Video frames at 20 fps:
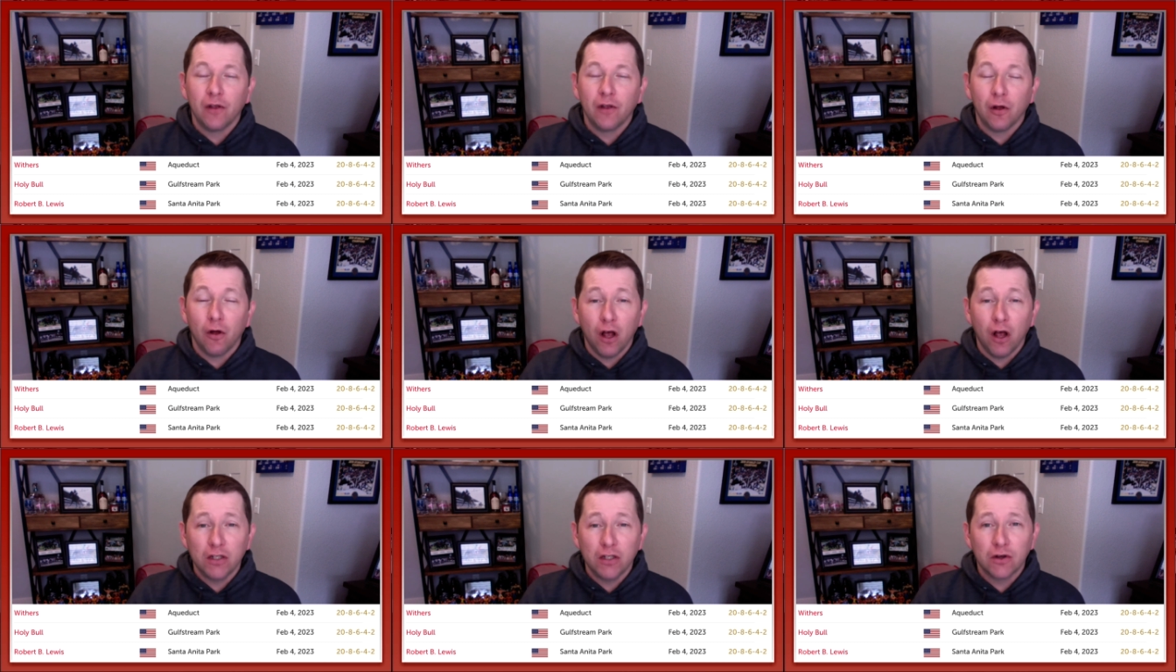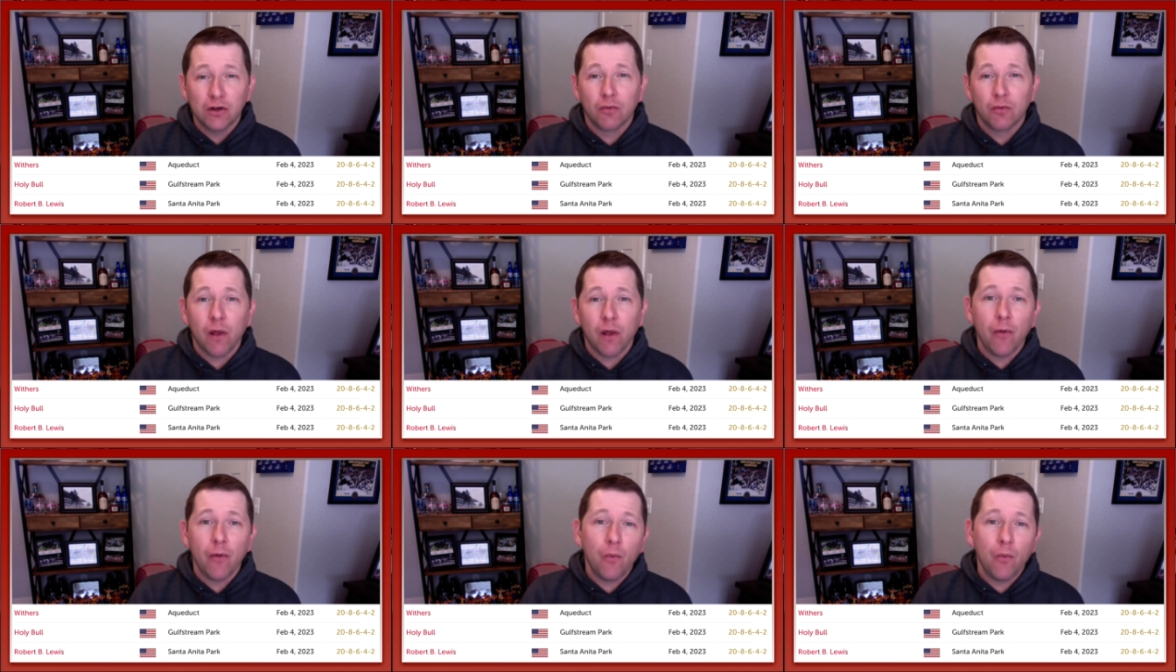They'll also
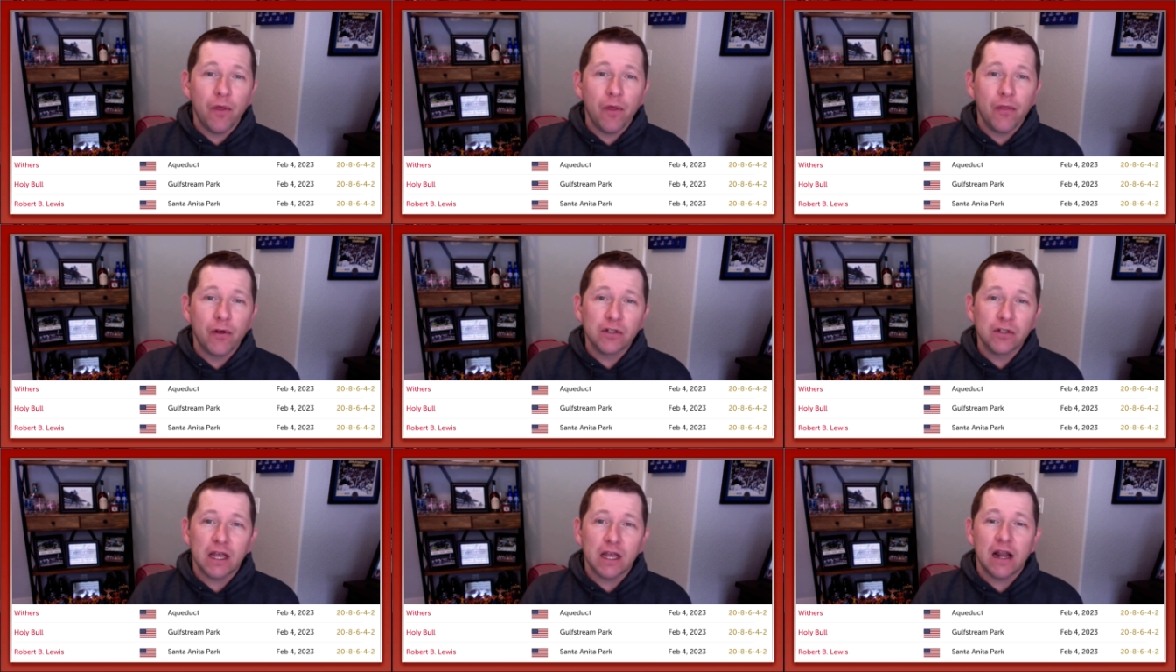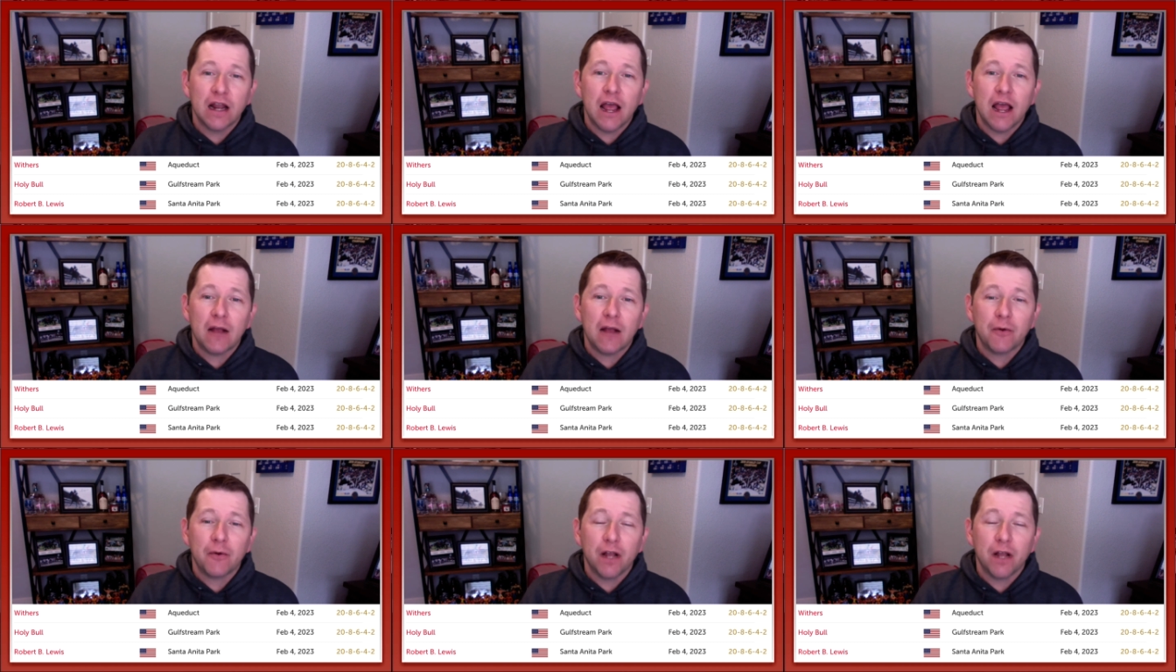run the Withers at
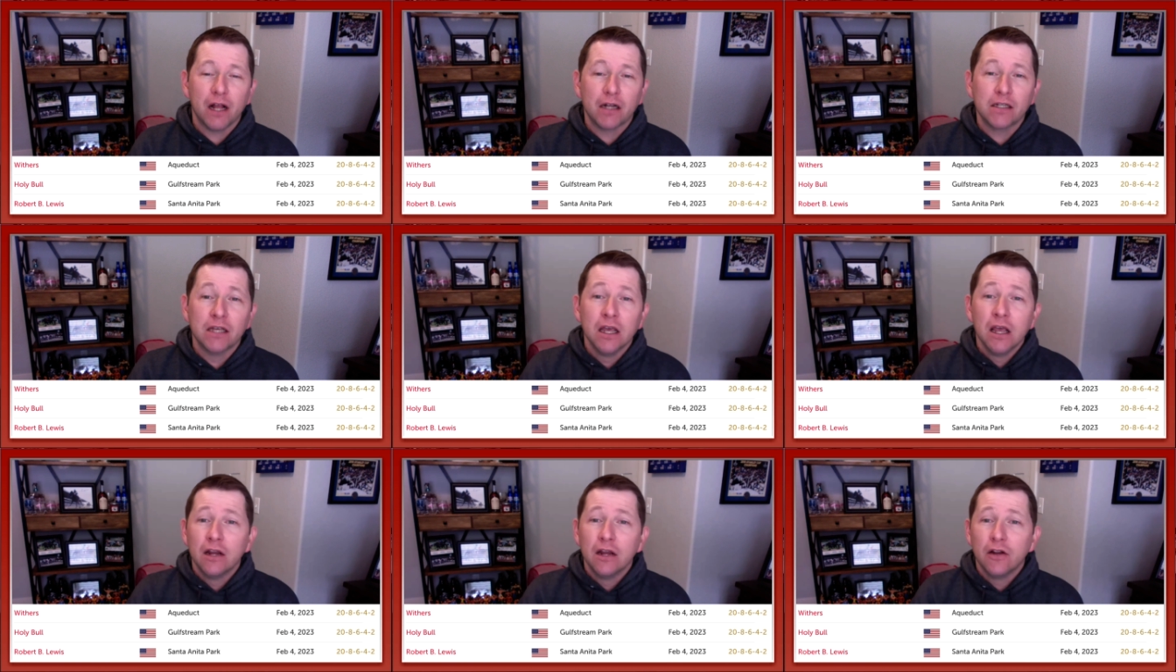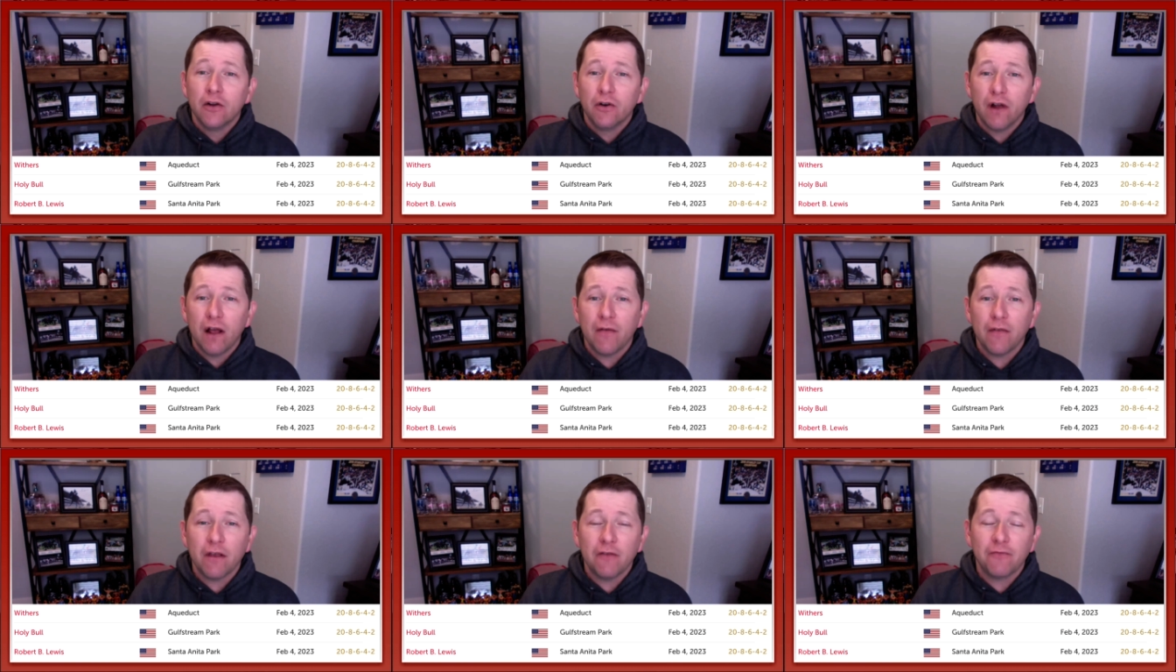Aqueduct. Don't
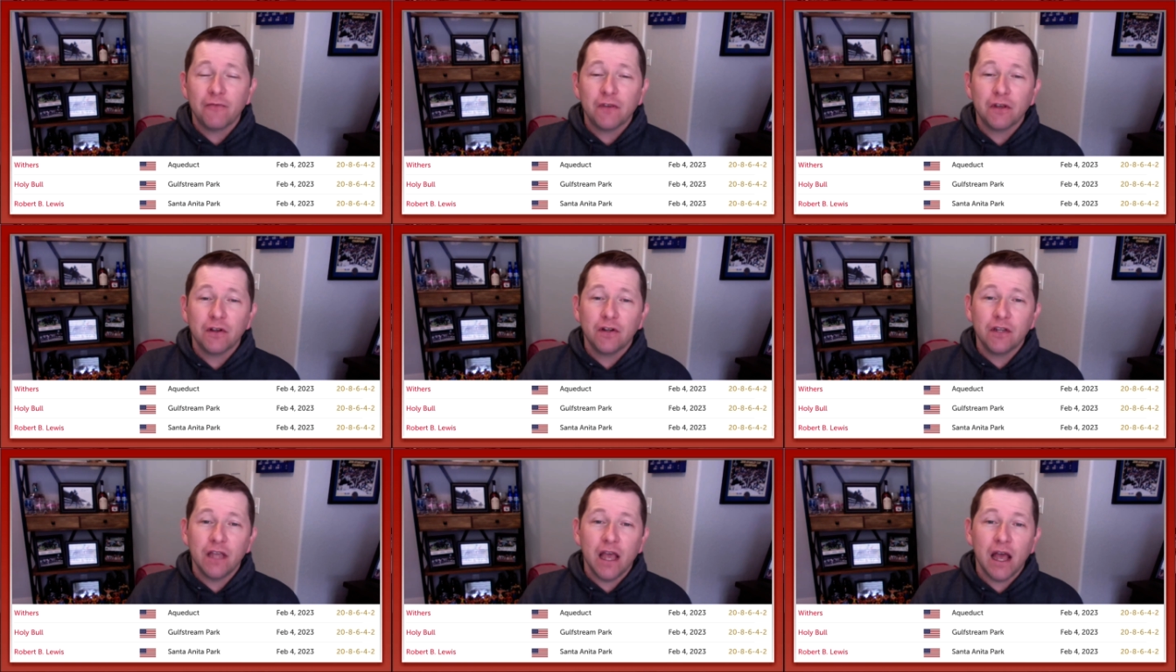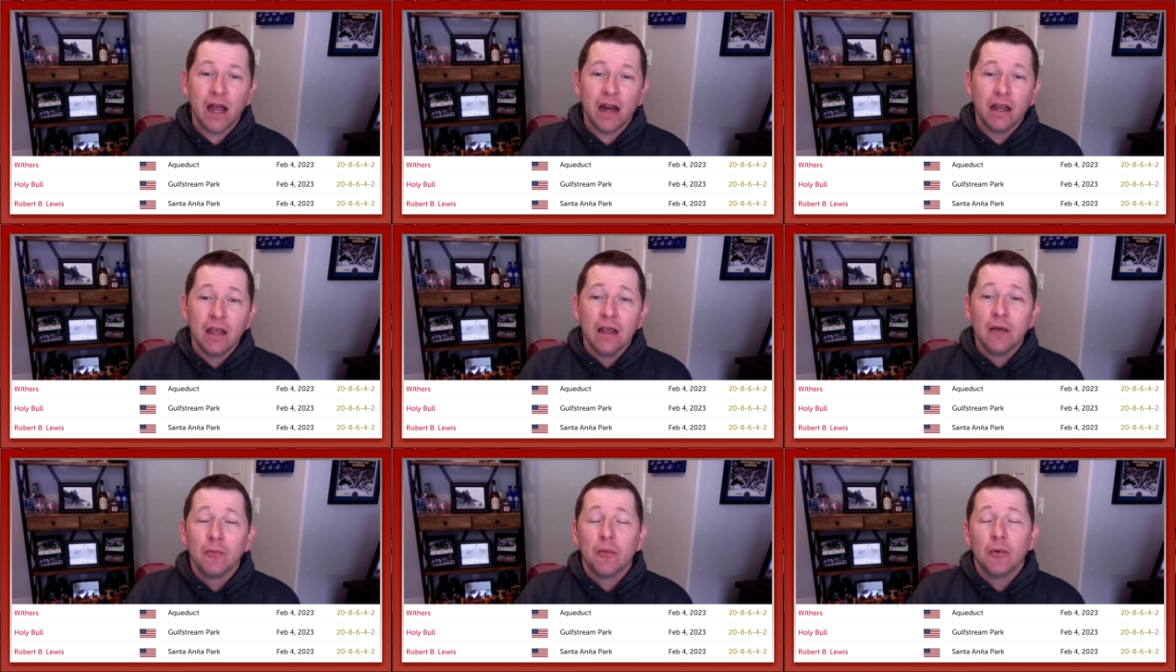have that field yet.